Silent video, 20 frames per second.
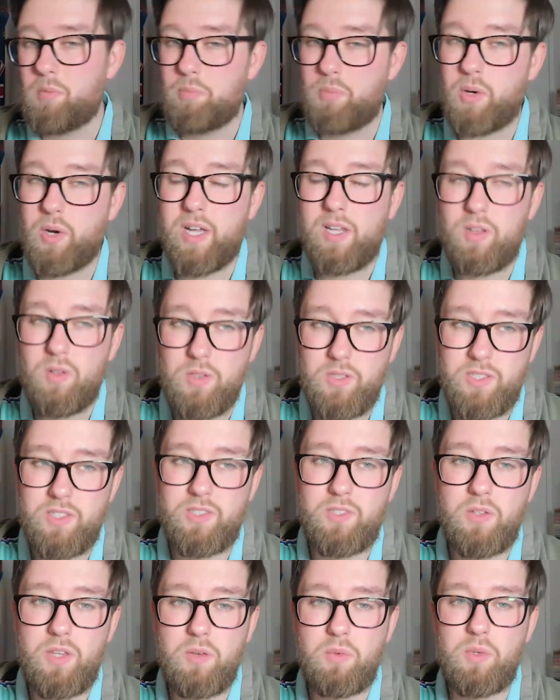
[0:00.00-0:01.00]
But it looks as
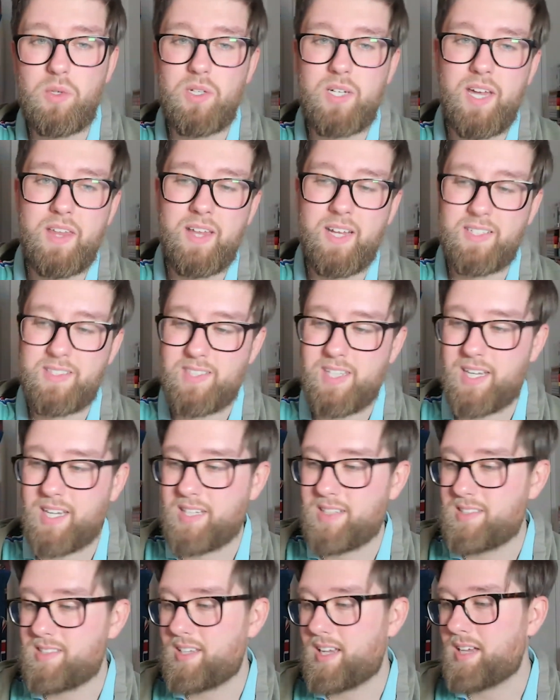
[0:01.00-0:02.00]
though they will get that
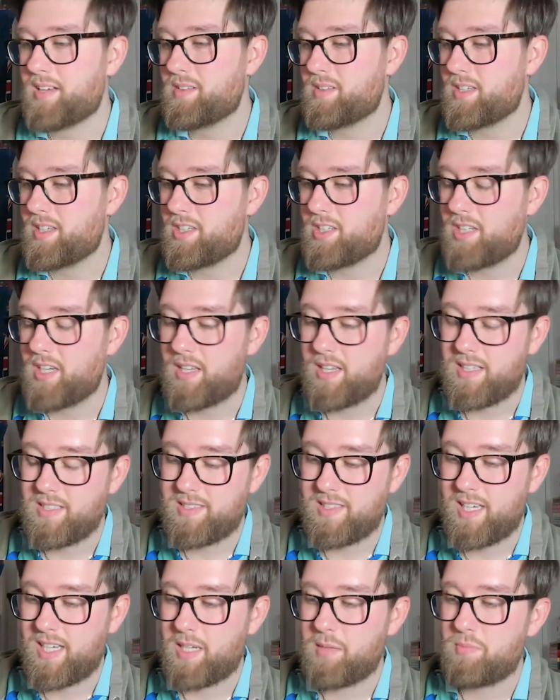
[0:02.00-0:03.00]
second title this year, that
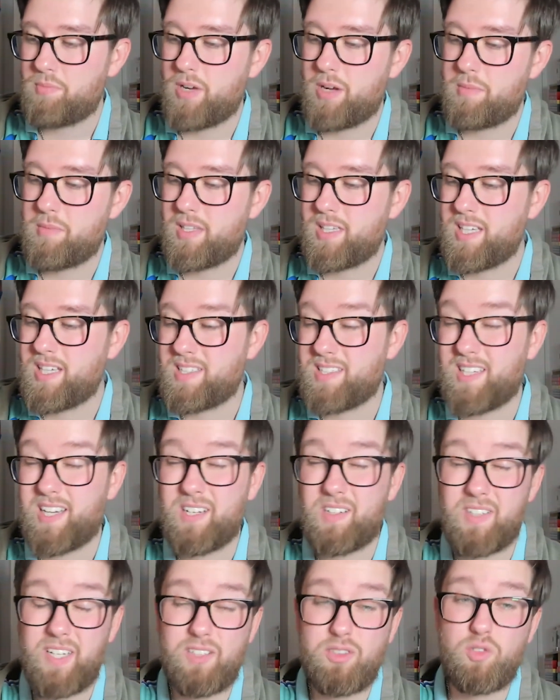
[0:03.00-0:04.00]
second Premier League
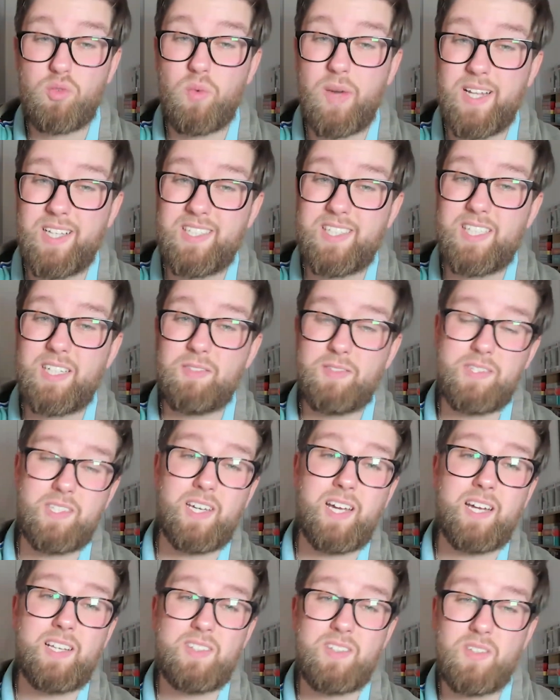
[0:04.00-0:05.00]
title, that 20th
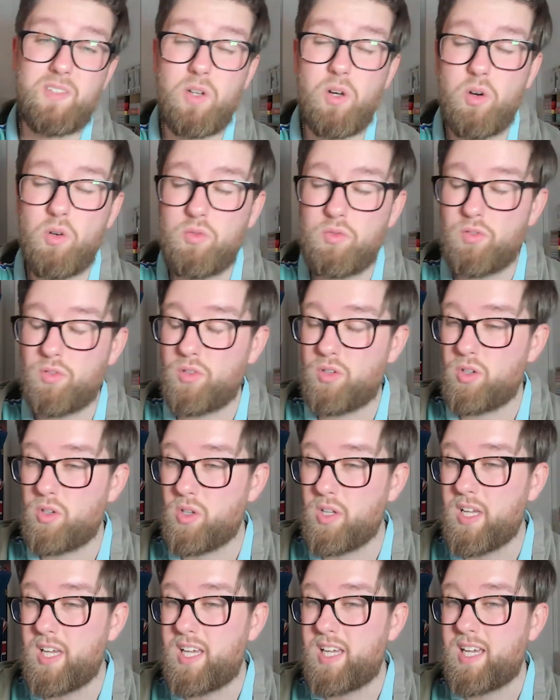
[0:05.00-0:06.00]
title
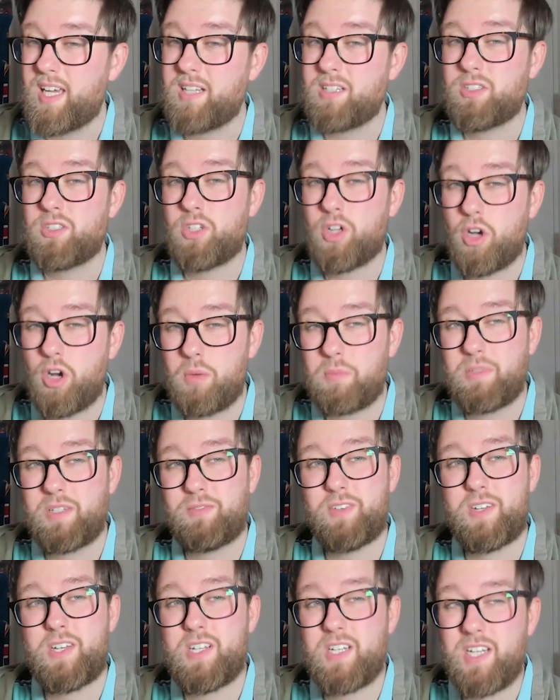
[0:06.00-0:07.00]
overall in top
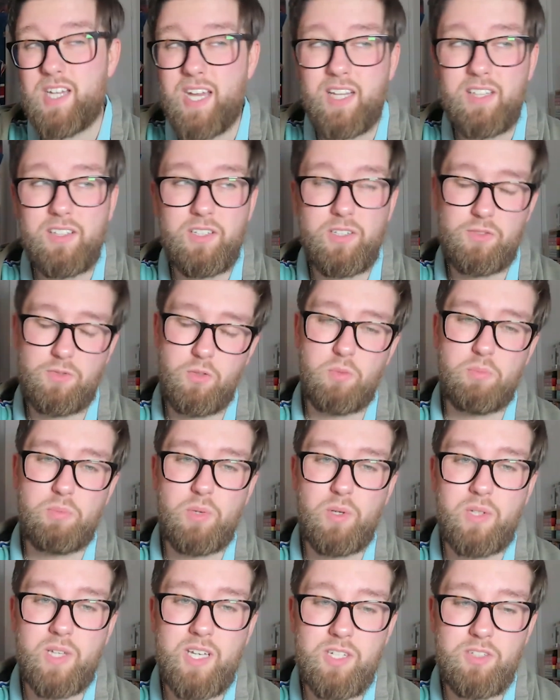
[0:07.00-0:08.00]
division English
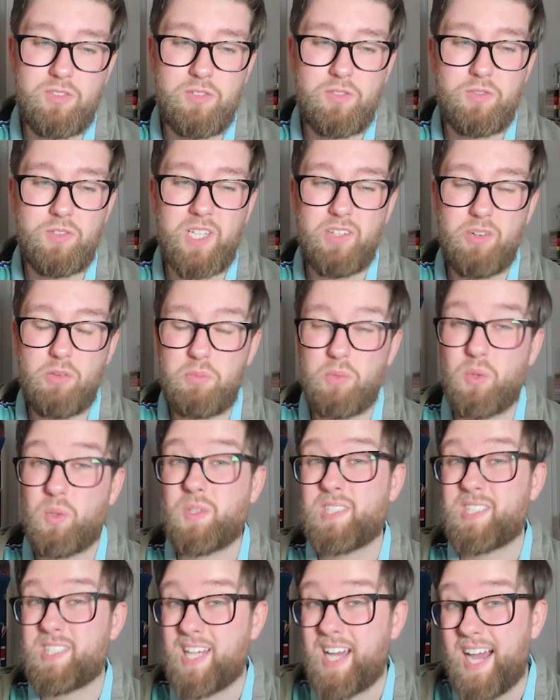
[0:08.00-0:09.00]
football history for Liverpool,
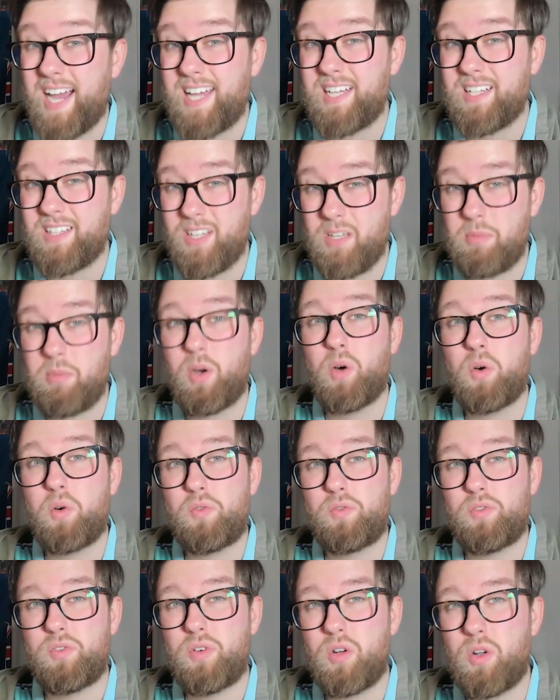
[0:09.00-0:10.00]
tying them
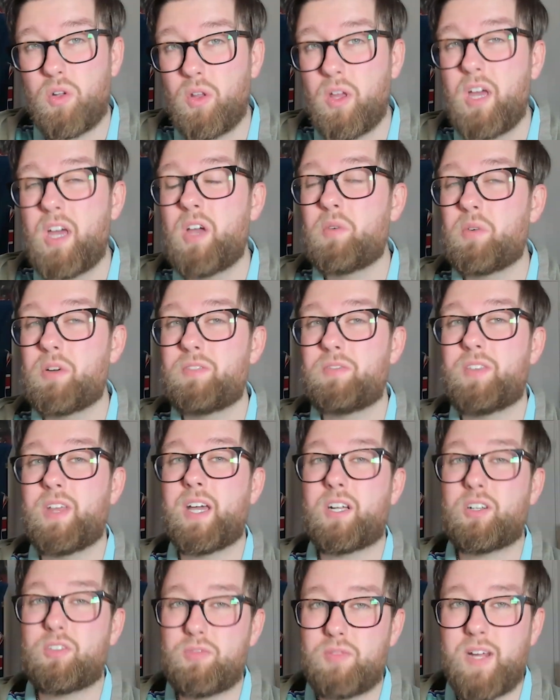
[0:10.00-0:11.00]
overall with
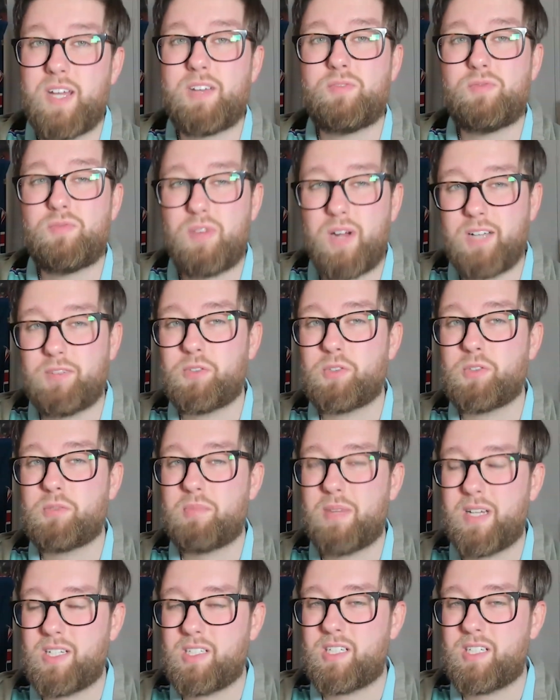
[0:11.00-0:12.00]
their great
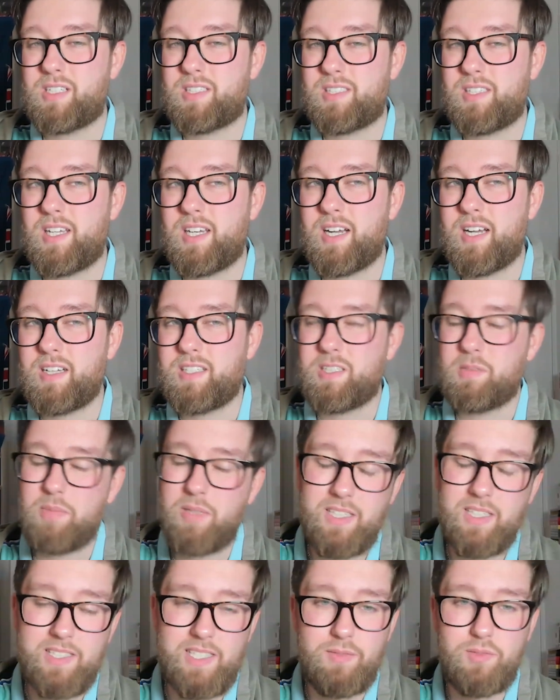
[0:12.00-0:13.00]
rivals Manchester United.
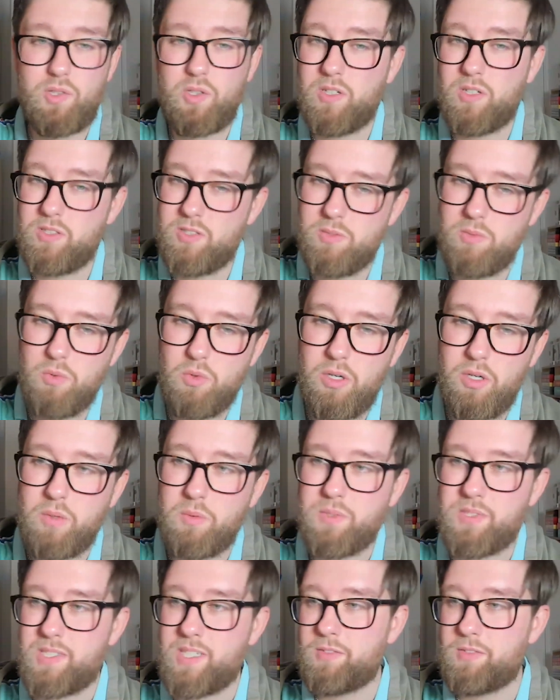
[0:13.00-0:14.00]
But let's have a look at some
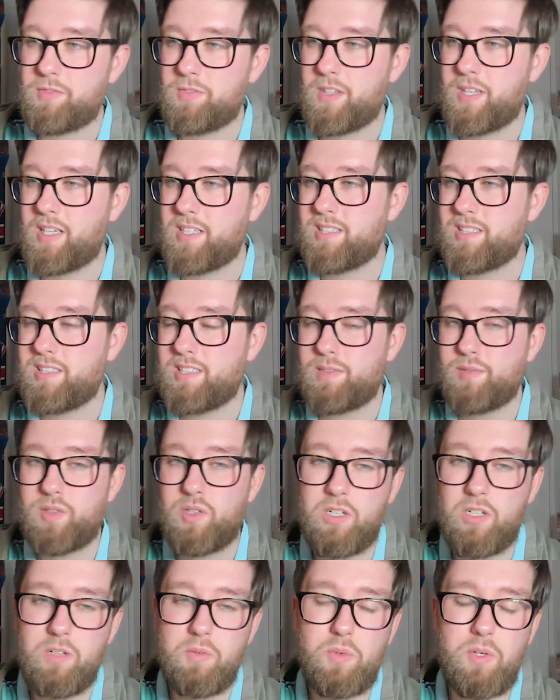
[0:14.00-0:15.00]
quotes here for this. Let's have a
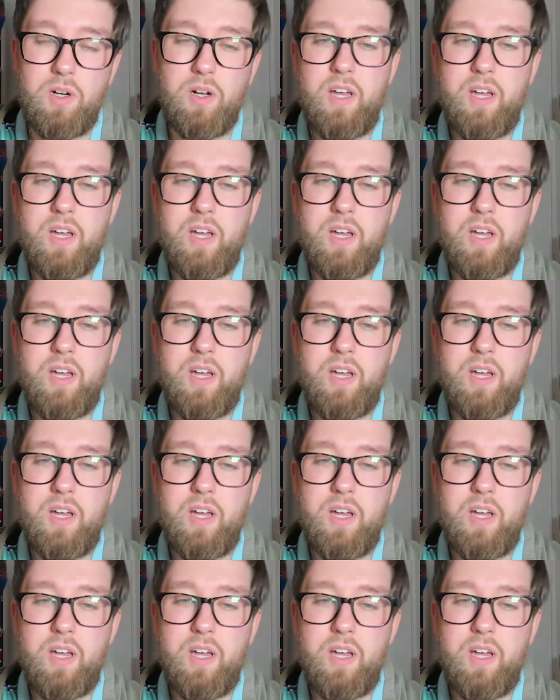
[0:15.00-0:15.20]
look at what